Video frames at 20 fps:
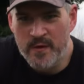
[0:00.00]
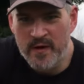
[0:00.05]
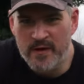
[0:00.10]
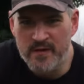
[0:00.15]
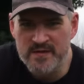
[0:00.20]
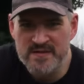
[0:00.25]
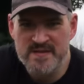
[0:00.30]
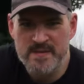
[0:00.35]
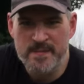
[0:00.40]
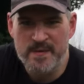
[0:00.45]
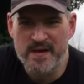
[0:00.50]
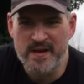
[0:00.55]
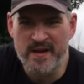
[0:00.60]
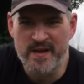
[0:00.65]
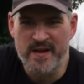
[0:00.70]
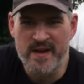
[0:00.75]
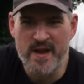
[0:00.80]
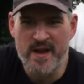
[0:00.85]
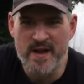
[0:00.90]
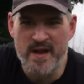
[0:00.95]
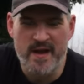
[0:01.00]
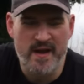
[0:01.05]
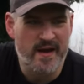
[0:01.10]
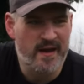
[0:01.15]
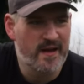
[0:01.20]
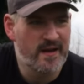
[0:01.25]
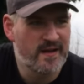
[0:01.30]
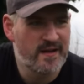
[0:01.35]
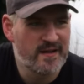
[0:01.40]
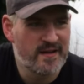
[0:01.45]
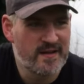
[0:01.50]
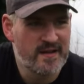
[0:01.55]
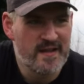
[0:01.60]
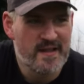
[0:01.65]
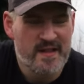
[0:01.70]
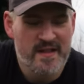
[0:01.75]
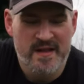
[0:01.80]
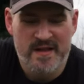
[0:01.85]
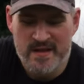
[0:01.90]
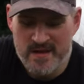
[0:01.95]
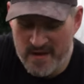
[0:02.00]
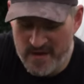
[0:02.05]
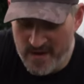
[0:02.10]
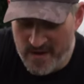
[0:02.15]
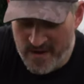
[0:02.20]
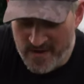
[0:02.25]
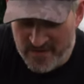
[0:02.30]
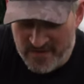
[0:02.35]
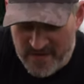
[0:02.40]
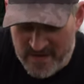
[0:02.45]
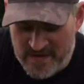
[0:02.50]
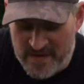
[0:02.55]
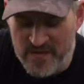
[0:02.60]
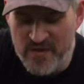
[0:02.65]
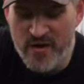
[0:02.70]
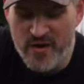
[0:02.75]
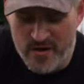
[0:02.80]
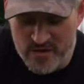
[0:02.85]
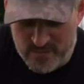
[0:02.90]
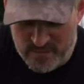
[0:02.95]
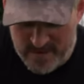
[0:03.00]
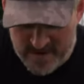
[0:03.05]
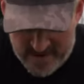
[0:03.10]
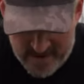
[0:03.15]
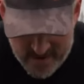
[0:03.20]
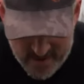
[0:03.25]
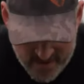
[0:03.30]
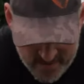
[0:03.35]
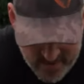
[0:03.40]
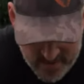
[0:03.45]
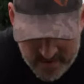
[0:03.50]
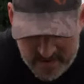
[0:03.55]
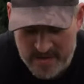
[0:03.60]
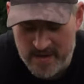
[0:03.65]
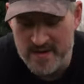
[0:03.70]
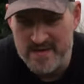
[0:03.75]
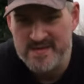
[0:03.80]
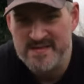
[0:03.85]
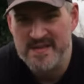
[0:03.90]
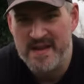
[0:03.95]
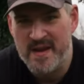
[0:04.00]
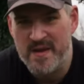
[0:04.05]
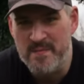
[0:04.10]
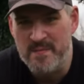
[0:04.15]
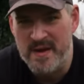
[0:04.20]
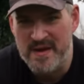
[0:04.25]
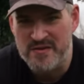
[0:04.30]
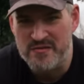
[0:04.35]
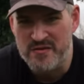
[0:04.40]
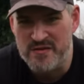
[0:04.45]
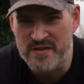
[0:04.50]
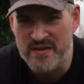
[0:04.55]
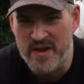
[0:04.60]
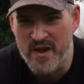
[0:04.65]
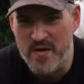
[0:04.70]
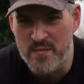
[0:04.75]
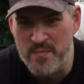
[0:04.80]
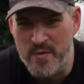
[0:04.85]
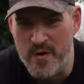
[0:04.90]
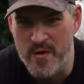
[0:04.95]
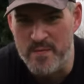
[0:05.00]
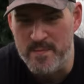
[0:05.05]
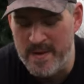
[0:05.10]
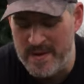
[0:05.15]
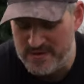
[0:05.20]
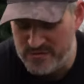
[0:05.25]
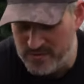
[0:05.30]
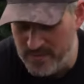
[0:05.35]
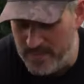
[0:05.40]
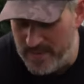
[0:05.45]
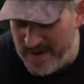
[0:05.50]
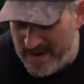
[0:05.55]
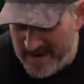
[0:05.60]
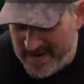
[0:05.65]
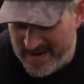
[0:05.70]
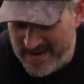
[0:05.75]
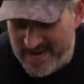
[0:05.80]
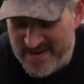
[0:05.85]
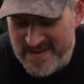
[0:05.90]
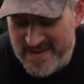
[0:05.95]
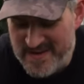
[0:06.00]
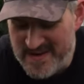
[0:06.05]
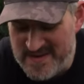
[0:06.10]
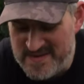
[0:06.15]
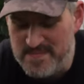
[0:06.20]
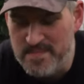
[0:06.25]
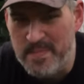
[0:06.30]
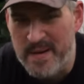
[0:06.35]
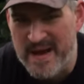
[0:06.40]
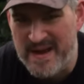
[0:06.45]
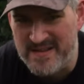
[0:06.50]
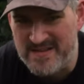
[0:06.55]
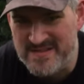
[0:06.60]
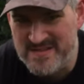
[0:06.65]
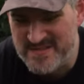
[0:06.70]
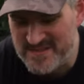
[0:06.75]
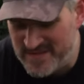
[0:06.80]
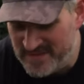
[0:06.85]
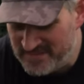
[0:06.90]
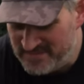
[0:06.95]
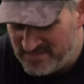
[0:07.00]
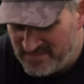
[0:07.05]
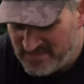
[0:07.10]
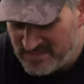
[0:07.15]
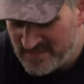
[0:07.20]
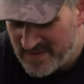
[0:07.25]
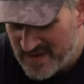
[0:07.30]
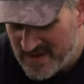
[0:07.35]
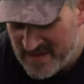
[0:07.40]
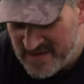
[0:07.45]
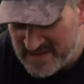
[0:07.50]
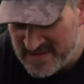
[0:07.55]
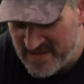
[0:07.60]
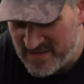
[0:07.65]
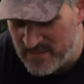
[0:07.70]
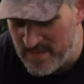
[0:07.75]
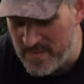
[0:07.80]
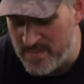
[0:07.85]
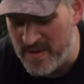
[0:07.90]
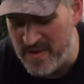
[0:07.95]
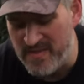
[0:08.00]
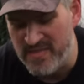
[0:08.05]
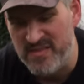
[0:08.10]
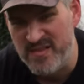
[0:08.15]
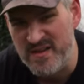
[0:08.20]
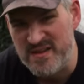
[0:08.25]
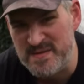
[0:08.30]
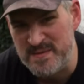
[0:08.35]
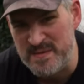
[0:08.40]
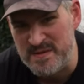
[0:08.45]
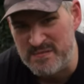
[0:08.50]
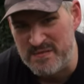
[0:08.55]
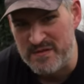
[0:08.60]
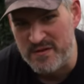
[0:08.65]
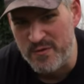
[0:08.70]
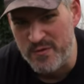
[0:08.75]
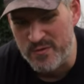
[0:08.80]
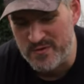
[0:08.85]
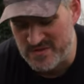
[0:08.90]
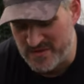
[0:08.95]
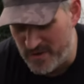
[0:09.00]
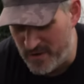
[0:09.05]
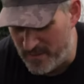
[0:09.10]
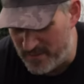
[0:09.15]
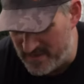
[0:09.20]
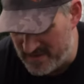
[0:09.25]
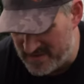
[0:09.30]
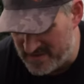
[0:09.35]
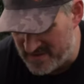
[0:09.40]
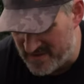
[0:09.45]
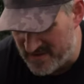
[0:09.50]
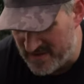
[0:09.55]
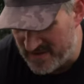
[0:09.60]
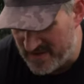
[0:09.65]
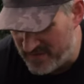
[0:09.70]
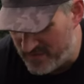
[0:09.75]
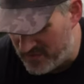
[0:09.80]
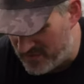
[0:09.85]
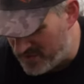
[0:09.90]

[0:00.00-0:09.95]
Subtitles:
Well, typically, I found out the hard way, the second battery in the GoPro battery pack is pants. It's given me about 30 minutes record time, and it's giving